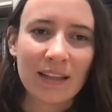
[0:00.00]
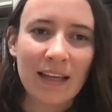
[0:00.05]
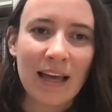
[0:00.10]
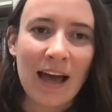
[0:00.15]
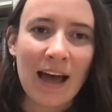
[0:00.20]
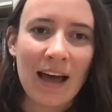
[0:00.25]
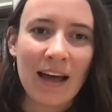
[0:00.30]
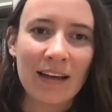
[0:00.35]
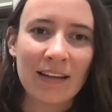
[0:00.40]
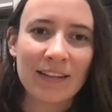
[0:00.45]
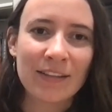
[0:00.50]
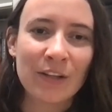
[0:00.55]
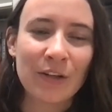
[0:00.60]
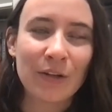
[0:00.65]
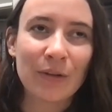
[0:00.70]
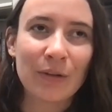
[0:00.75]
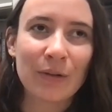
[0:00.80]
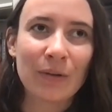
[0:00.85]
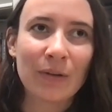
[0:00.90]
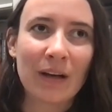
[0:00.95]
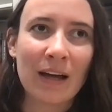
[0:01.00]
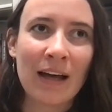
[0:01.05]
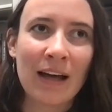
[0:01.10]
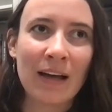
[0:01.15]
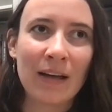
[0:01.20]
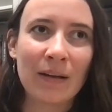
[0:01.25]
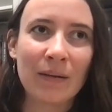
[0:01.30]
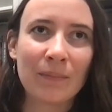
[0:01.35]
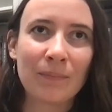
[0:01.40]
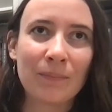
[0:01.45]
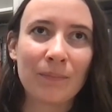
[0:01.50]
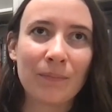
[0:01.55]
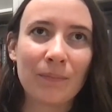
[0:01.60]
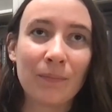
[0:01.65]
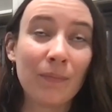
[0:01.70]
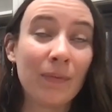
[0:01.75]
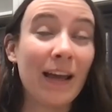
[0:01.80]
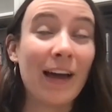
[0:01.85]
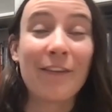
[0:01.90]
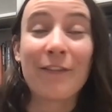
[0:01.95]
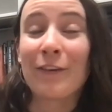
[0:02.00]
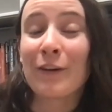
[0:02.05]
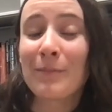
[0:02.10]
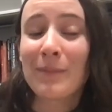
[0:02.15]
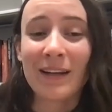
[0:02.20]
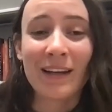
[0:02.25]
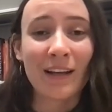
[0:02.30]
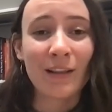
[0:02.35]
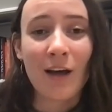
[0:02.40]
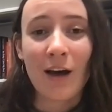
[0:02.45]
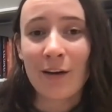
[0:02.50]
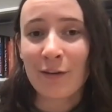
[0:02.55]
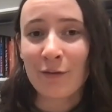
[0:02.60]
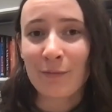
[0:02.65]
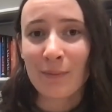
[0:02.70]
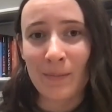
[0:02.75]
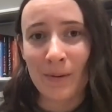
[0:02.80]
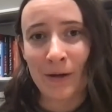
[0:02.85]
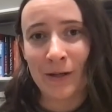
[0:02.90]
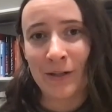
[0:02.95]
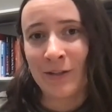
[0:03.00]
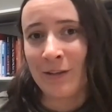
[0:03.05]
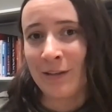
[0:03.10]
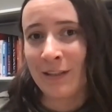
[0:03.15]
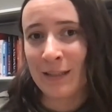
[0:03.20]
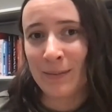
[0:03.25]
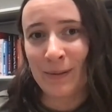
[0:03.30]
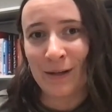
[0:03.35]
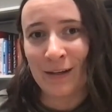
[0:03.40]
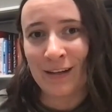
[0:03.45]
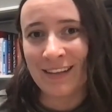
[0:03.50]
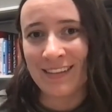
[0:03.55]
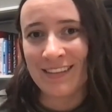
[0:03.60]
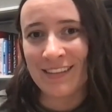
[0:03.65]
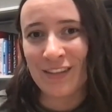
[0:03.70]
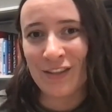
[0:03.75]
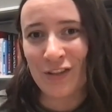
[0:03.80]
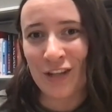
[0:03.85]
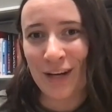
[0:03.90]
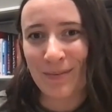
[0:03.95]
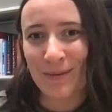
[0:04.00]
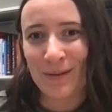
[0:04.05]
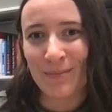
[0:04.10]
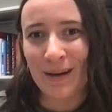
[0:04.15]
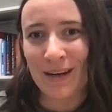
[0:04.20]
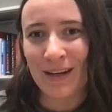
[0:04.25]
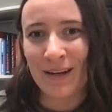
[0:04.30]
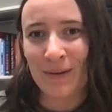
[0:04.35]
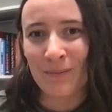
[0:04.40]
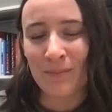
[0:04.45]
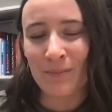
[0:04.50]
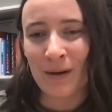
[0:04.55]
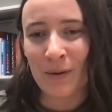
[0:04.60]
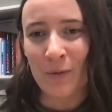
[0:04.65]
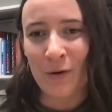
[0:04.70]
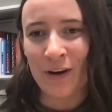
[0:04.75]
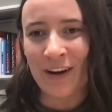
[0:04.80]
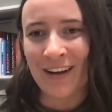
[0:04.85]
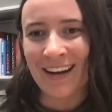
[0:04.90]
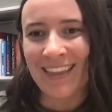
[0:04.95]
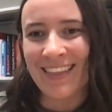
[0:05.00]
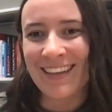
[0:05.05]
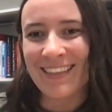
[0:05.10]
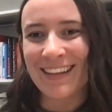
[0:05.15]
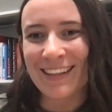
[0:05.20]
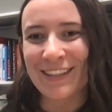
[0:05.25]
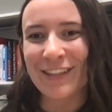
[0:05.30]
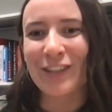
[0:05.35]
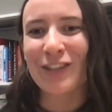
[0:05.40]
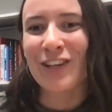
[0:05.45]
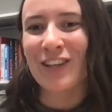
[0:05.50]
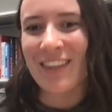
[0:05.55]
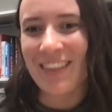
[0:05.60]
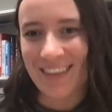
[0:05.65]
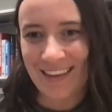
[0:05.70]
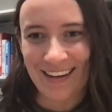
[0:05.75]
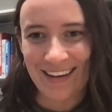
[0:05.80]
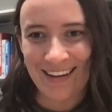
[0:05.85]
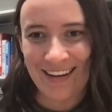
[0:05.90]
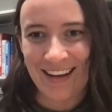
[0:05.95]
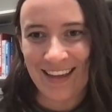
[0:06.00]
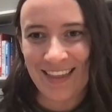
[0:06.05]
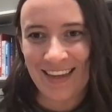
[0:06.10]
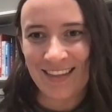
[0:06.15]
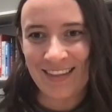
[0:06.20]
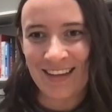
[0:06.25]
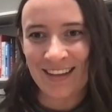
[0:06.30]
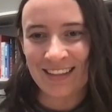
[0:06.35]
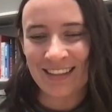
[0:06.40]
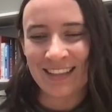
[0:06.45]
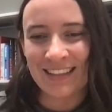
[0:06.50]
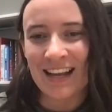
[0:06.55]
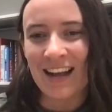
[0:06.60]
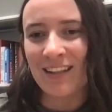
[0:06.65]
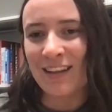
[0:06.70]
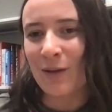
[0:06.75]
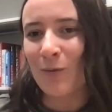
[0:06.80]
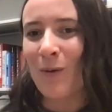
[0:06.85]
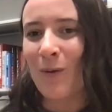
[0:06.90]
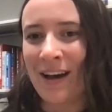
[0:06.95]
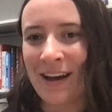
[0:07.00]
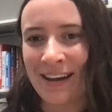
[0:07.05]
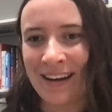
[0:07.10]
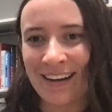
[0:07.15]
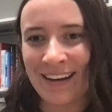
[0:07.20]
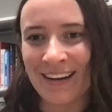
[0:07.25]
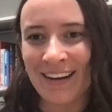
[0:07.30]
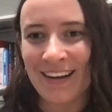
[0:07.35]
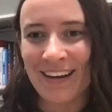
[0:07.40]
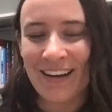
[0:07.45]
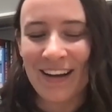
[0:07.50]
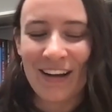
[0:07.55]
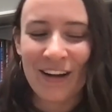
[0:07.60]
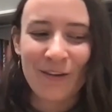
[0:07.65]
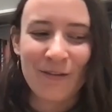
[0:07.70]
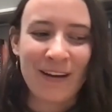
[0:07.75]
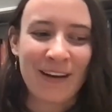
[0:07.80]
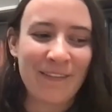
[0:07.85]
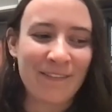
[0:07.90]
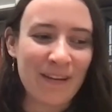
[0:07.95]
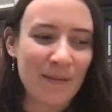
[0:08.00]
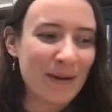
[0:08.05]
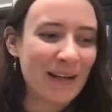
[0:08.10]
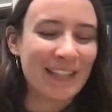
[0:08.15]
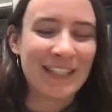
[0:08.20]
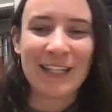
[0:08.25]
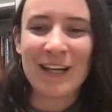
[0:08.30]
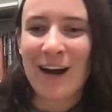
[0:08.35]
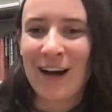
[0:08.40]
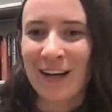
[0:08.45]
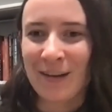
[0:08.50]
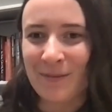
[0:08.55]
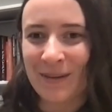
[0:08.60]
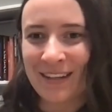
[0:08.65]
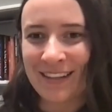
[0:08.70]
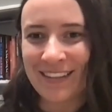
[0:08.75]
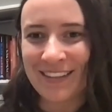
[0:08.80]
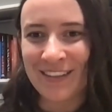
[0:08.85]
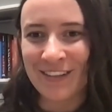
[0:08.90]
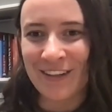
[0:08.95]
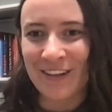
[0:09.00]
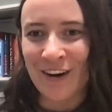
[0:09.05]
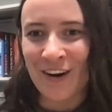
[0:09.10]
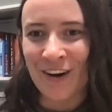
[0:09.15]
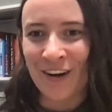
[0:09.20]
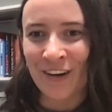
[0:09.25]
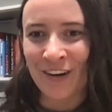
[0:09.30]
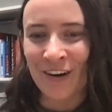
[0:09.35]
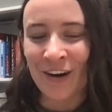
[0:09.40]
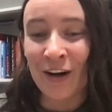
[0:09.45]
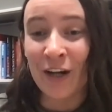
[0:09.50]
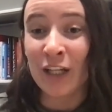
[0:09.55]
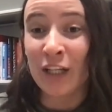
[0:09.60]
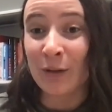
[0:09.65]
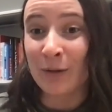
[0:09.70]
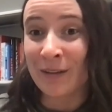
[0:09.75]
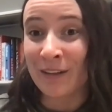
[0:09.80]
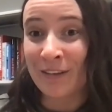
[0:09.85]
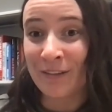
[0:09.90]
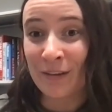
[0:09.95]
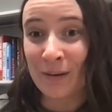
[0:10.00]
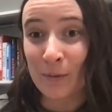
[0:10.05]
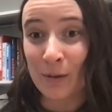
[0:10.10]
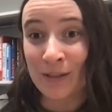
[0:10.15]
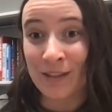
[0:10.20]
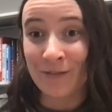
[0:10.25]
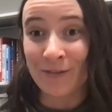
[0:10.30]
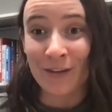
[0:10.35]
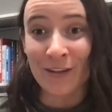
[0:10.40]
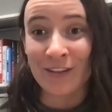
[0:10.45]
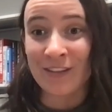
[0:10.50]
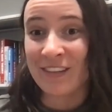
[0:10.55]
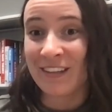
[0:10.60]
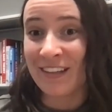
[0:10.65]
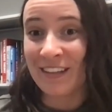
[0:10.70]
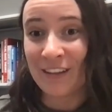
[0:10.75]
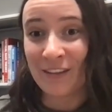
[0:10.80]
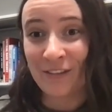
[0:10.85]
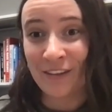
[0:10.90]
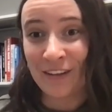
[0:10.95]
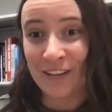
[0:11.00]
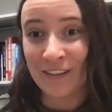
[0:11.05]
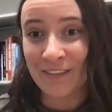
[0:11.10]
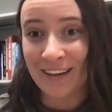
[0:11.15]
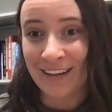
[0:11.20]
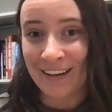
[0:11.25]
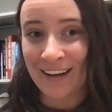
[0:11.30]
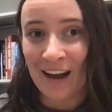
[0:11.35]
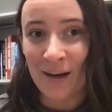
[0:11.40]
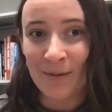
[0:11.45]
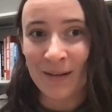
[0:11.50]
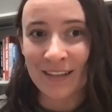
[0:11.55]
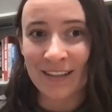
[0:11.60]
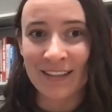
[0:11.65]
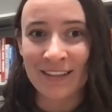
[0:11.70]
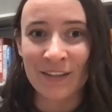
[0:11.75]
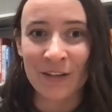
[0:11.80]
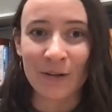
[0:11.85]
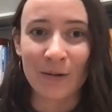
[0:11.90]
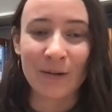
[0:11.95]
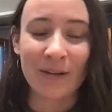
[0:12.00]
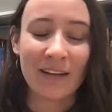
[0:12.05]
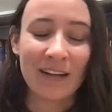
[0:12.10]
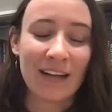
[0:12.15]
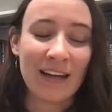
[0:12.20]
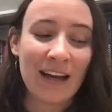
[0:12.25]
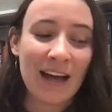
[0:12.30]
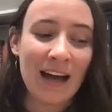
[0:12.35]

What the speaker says: Yeah. So, for me, a lot of my personal experience has shaped my work, and I think that's a good thing. And I think that's exactly why, right, feminist economists are arguing for more diversity in the field of economics. So,